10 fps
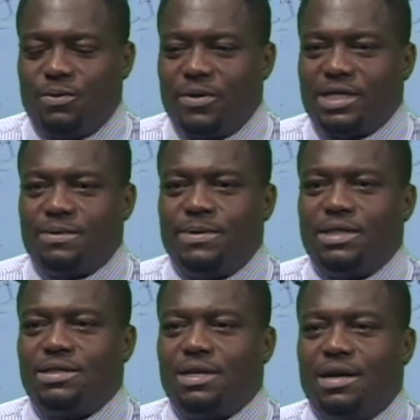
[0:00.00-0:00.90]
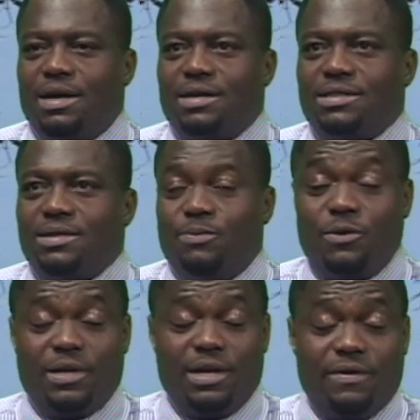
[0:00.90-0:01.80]
respite, uh,
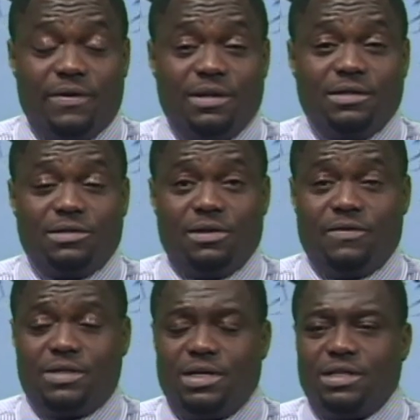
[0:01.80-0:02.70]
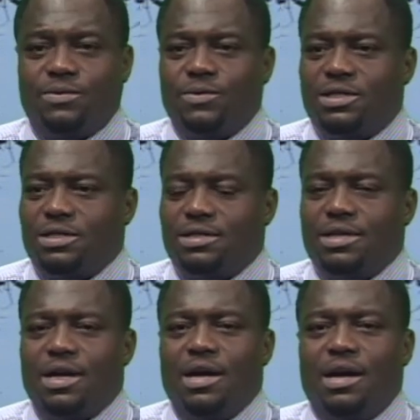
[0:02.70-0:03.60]
supported living services, which is
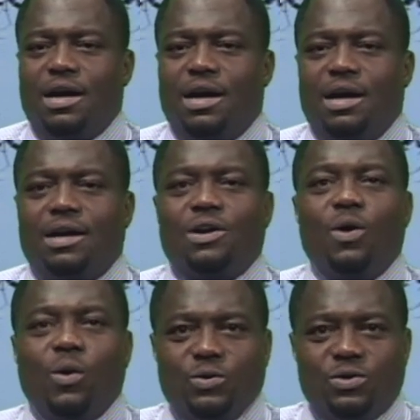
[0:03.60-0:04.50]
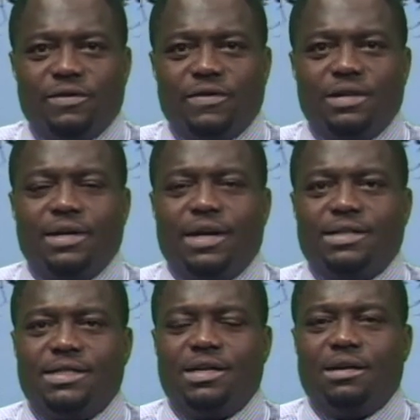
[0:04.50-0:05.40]
uh, goal driven
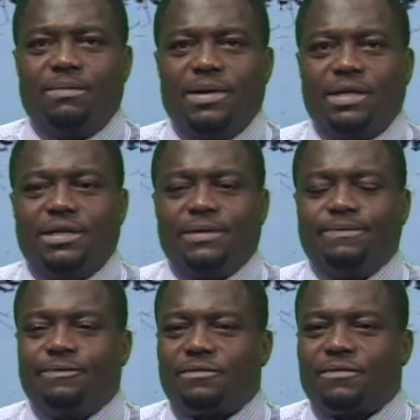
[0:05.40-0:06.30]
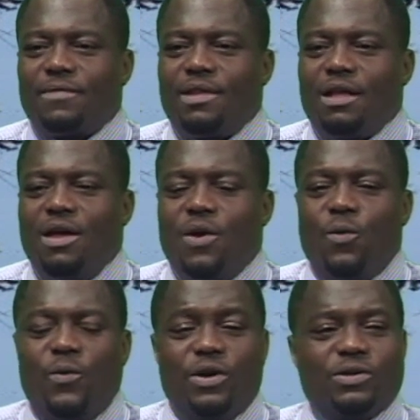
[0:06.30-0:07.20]
and skill building.
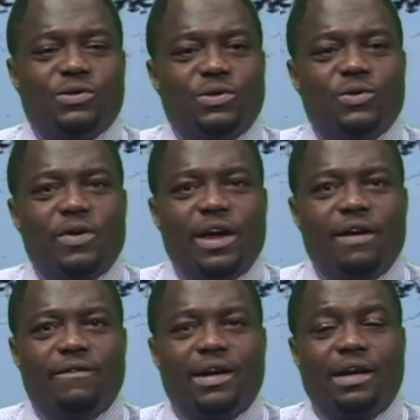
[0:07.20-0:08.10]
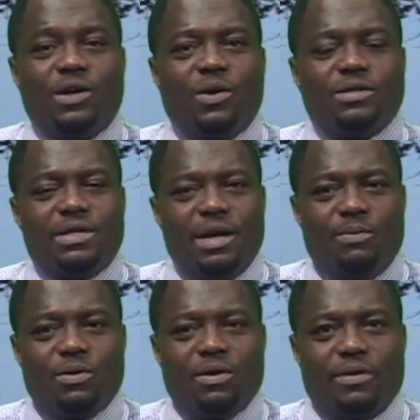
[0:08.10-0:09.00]
We also do have an adult day
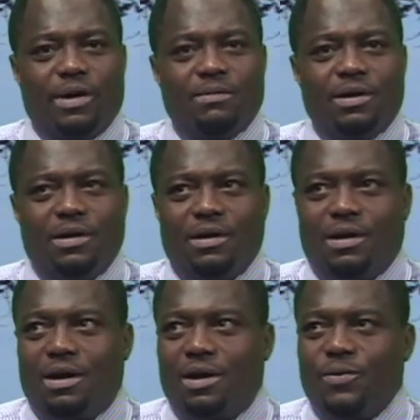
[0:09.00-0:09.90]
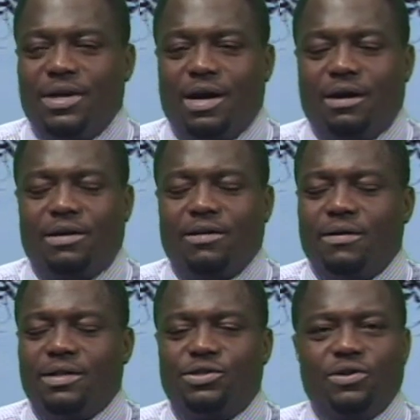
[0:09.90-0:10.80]
program. Uh, we are
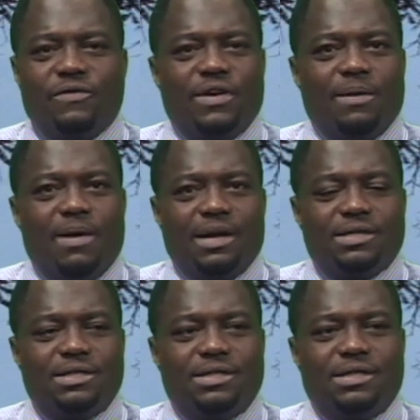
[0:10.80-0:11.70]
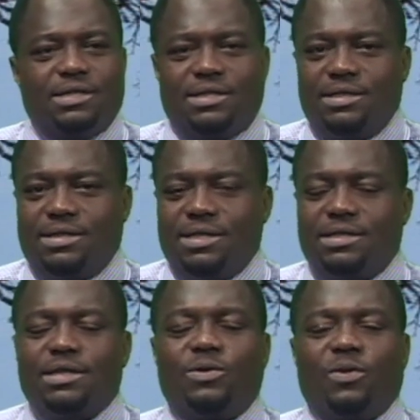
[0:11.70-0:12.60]
currently serving about 60,
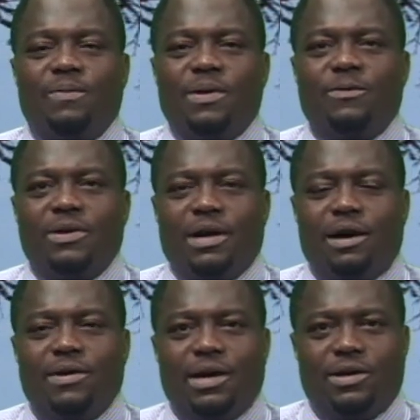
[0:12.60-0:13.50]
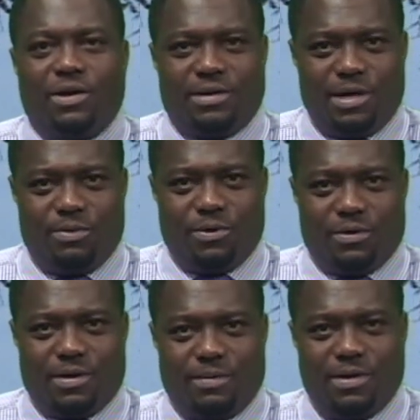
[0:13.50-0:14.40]
63 people in our adult day
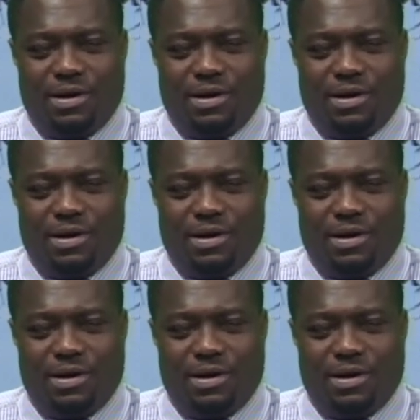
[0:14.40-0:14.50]
program.